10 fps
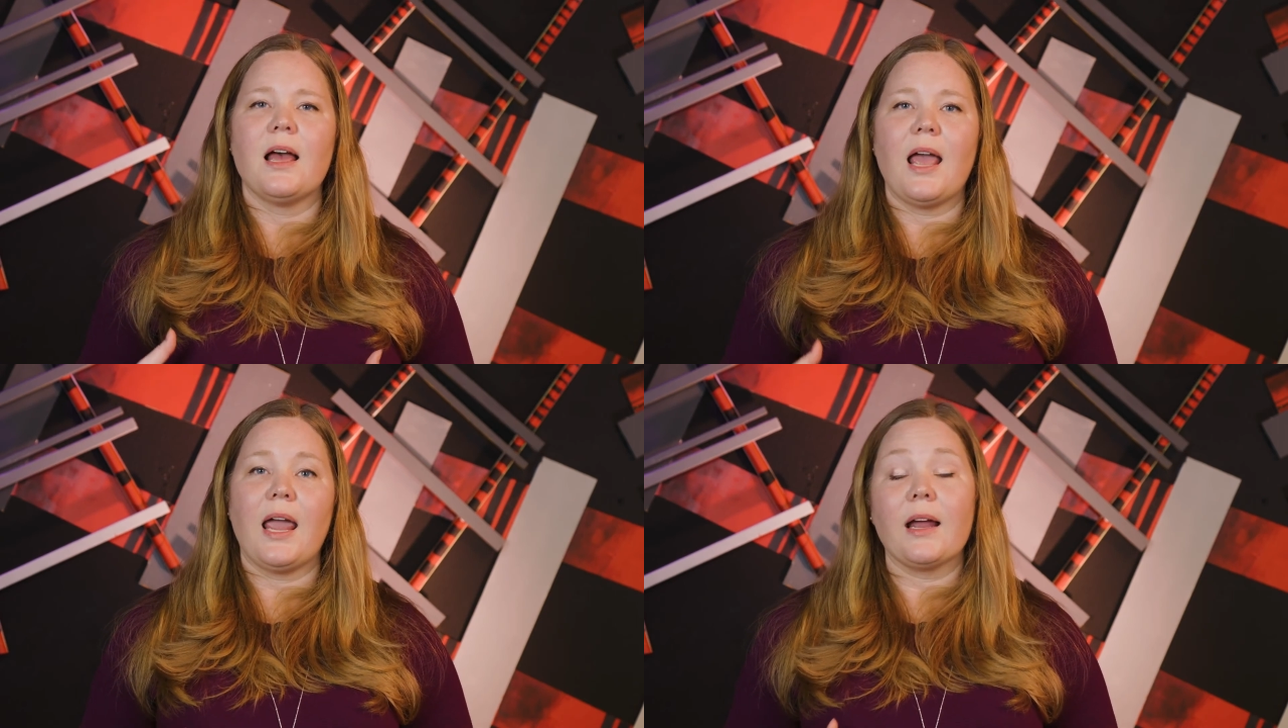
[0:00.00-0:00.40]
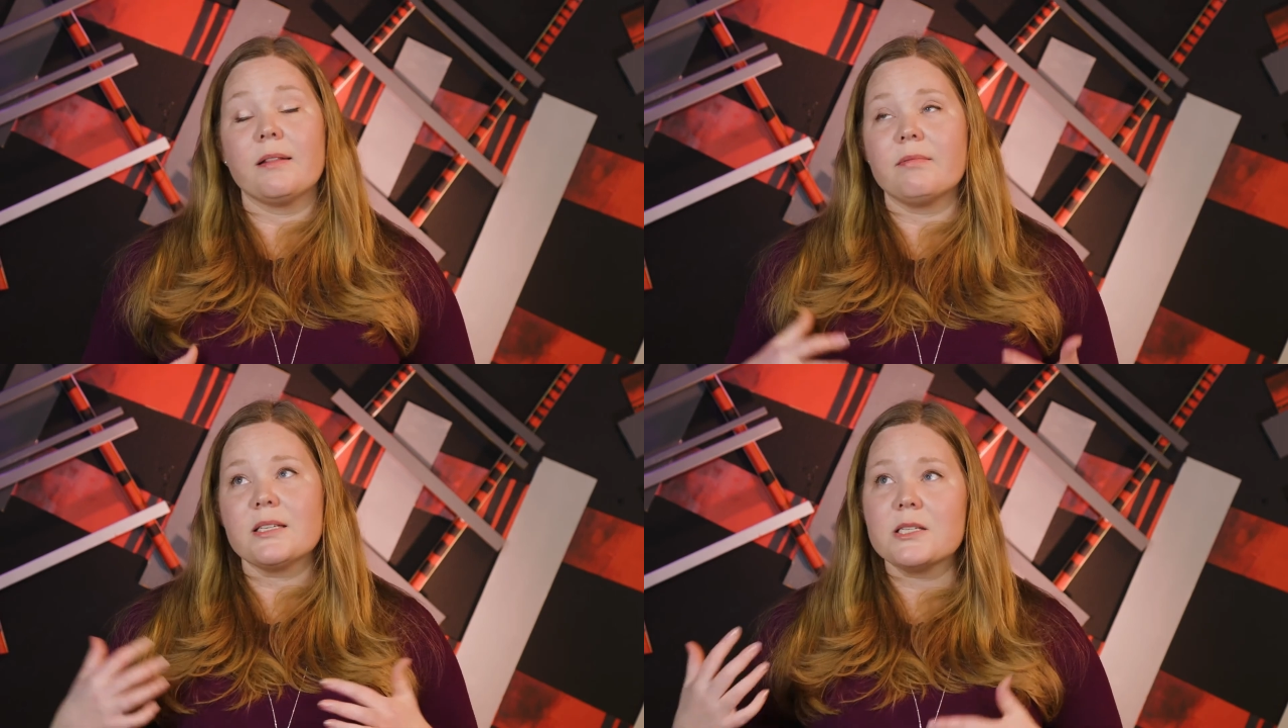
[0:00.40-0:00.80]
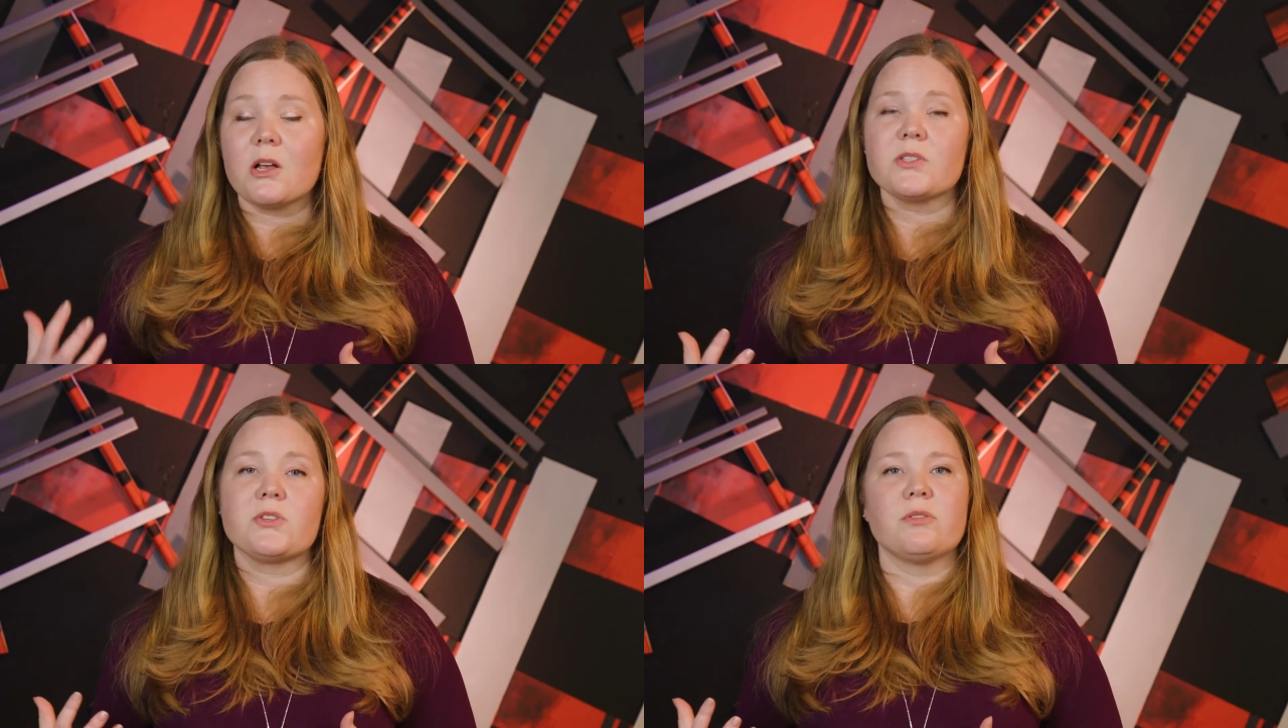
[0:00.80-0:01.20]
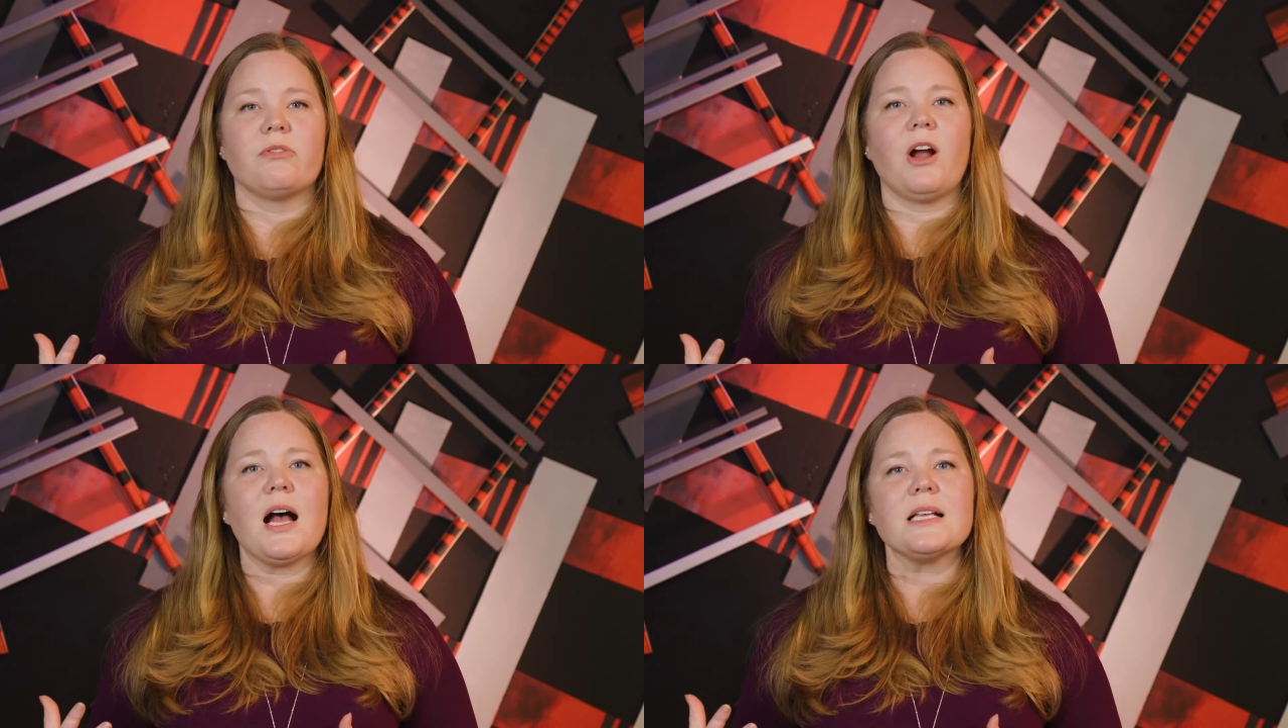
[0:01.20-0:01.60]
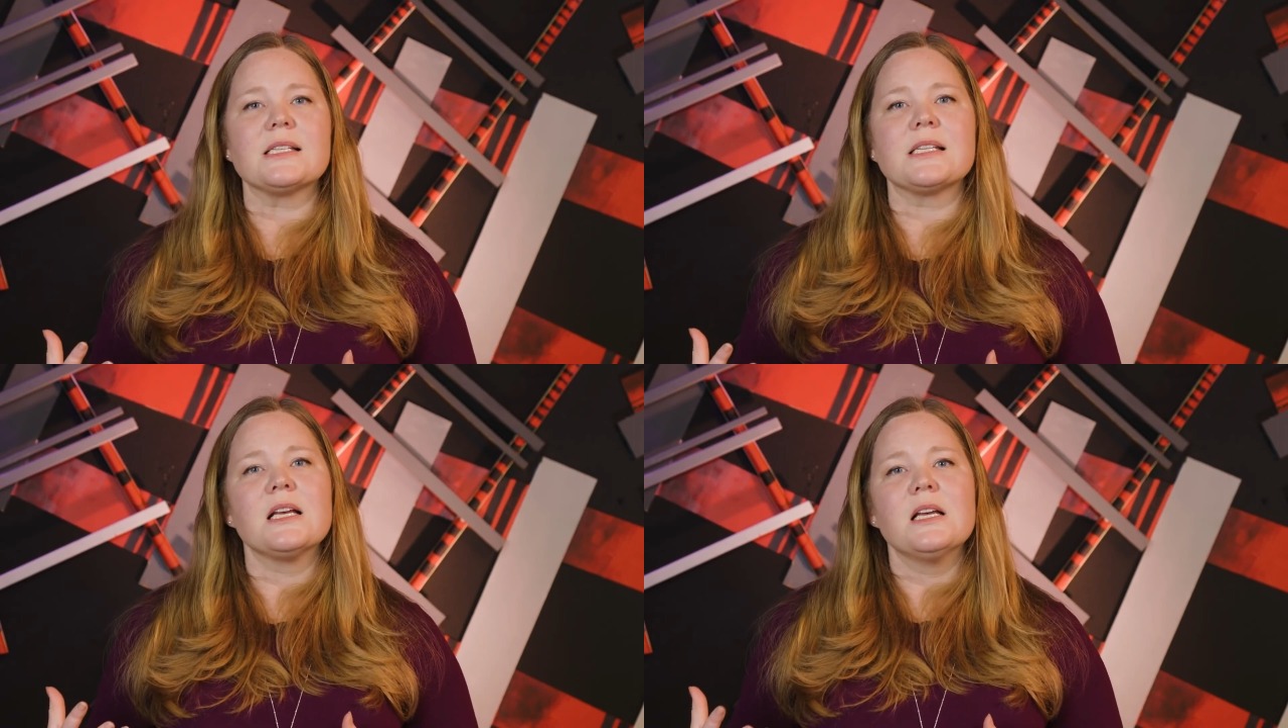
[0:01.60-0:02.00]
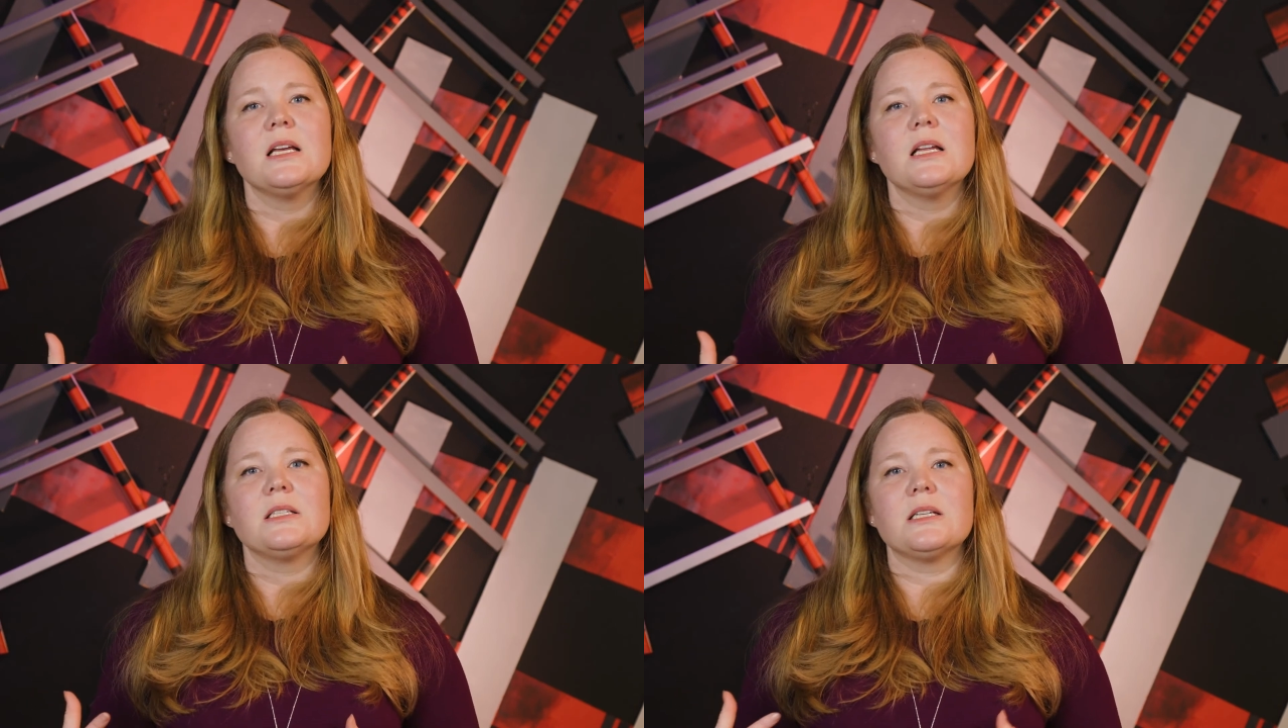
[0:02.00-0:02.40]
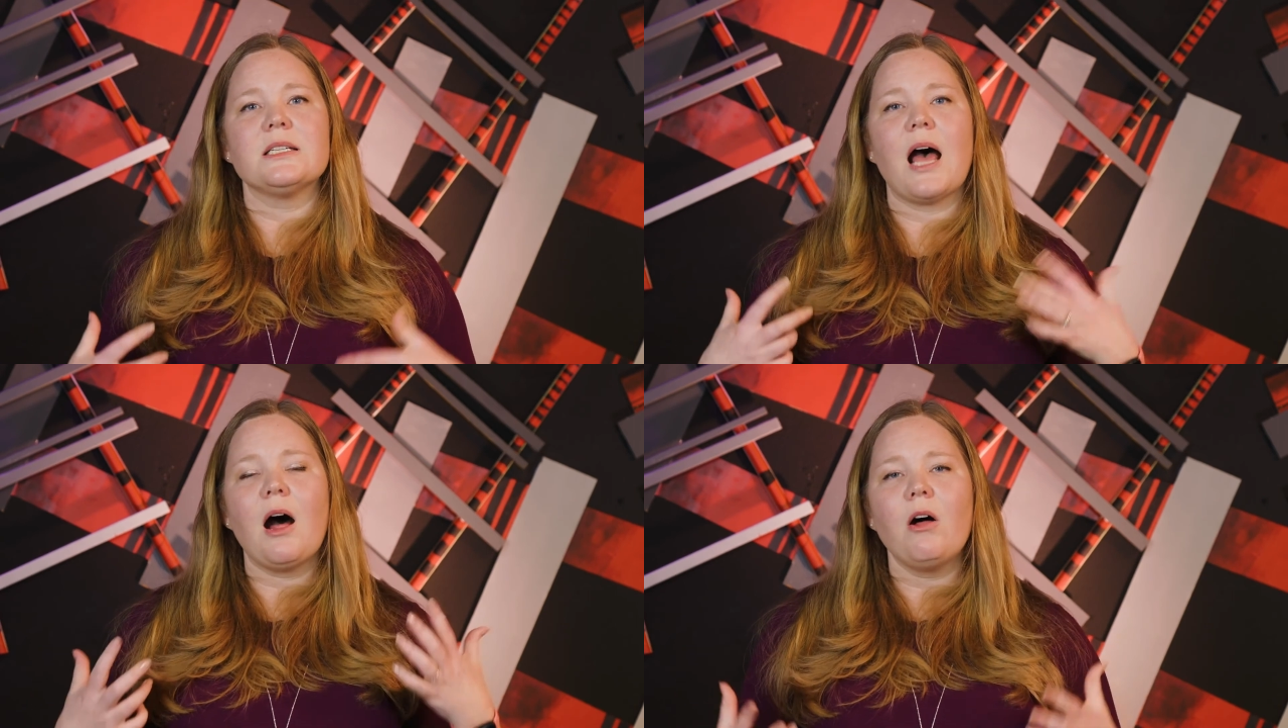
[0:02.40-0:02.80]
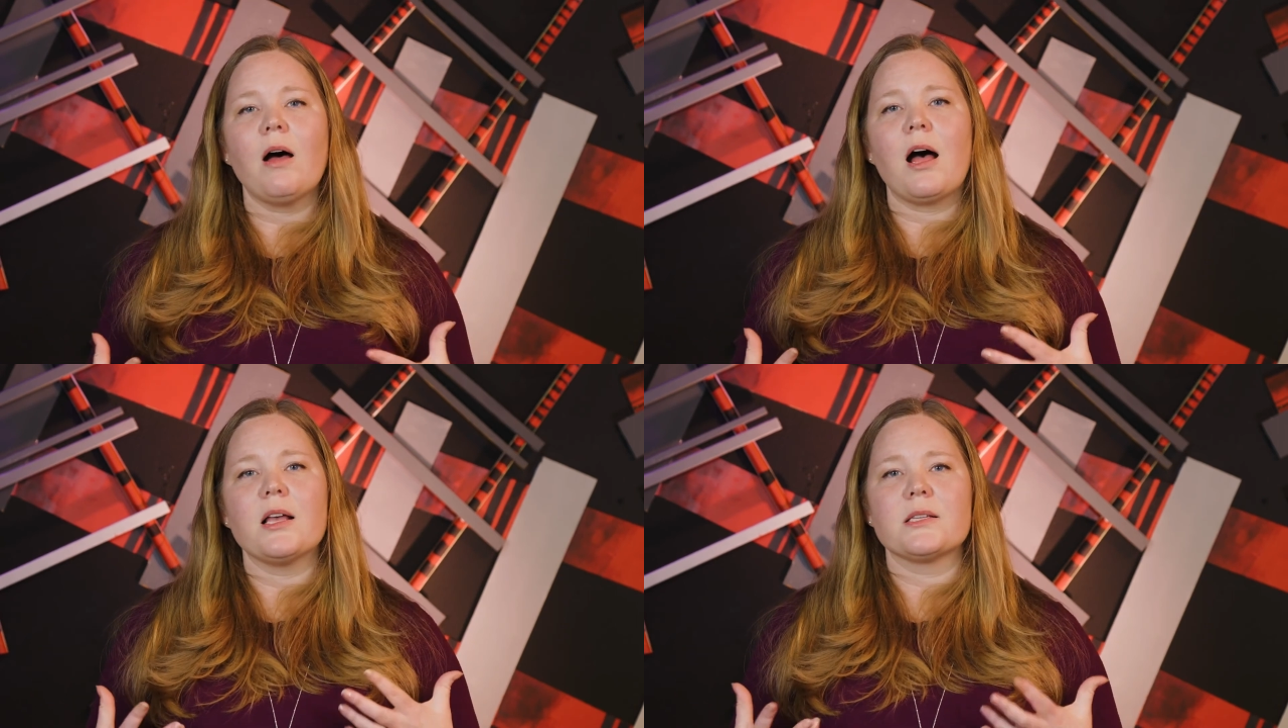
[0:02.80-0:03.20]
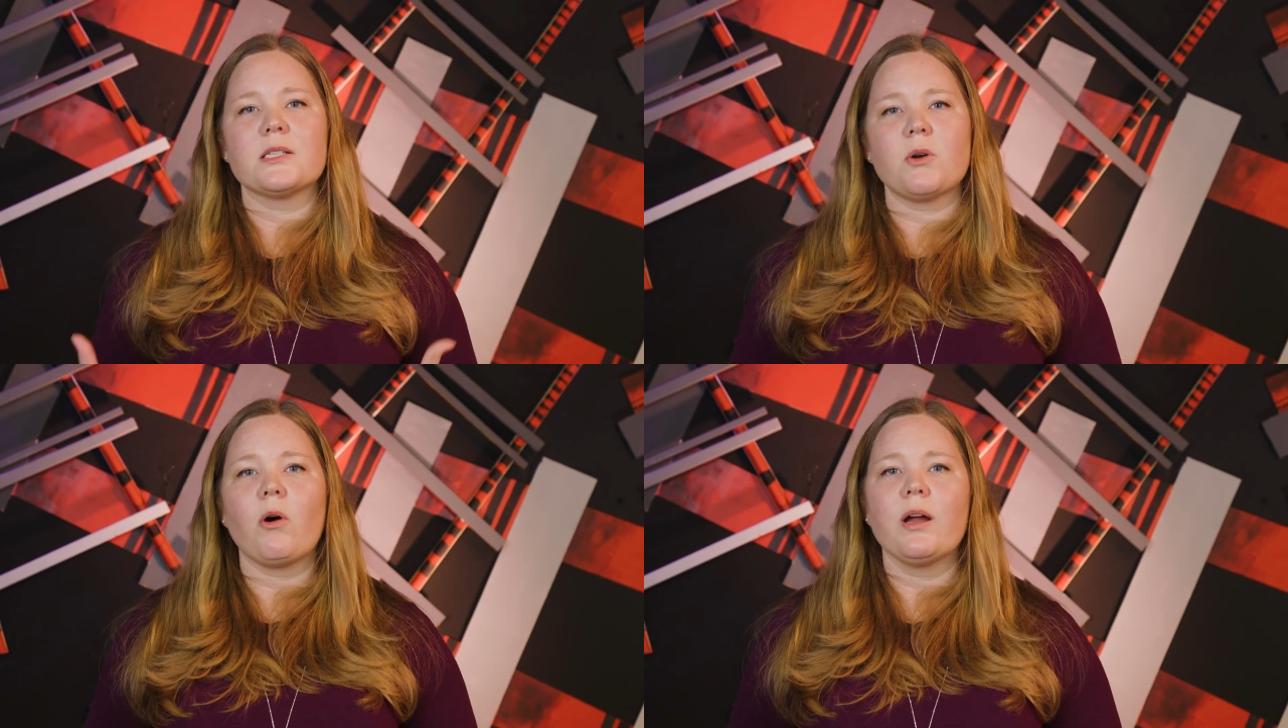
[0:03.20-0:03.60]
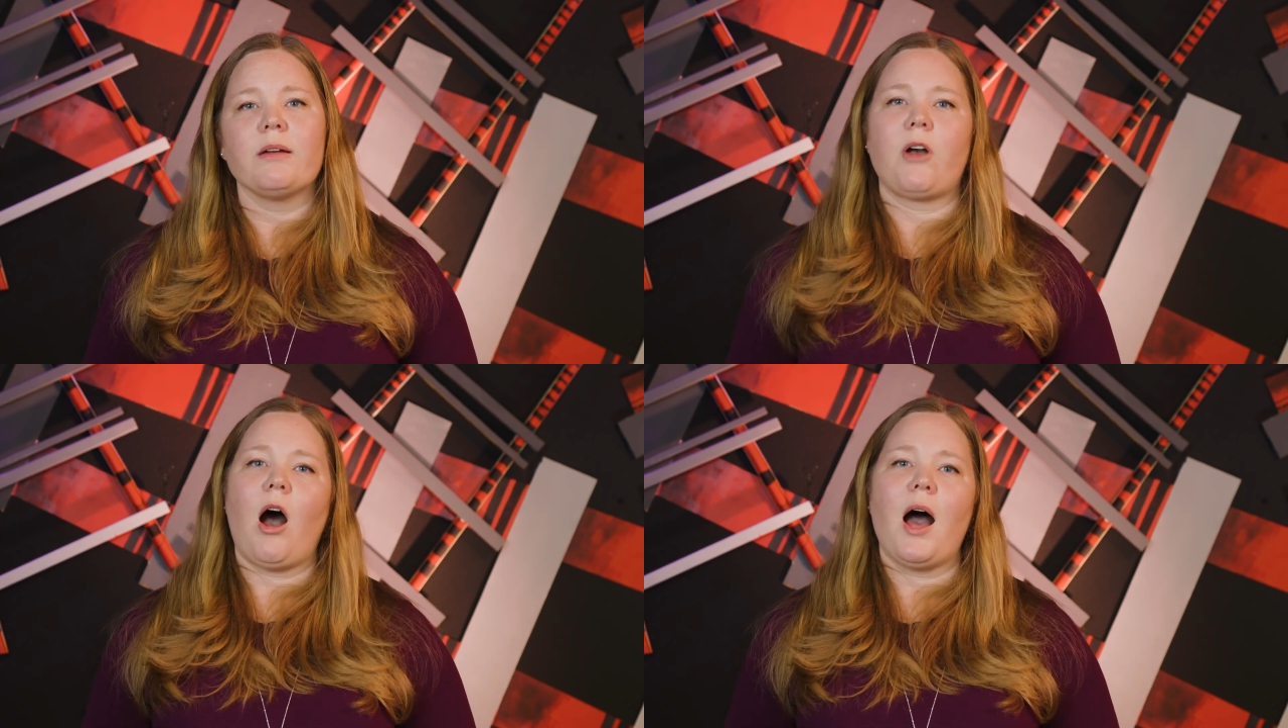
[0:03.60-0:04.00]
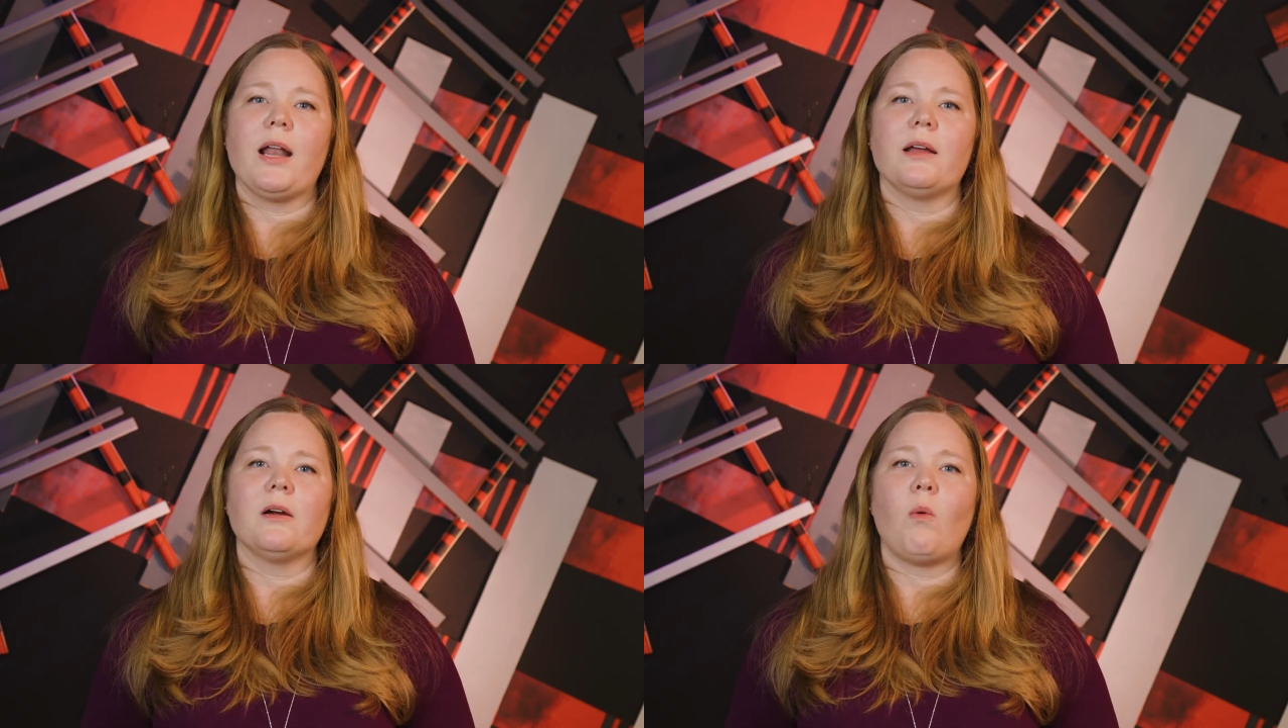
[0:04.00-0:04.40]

and this is also true for us, to tell a story of God.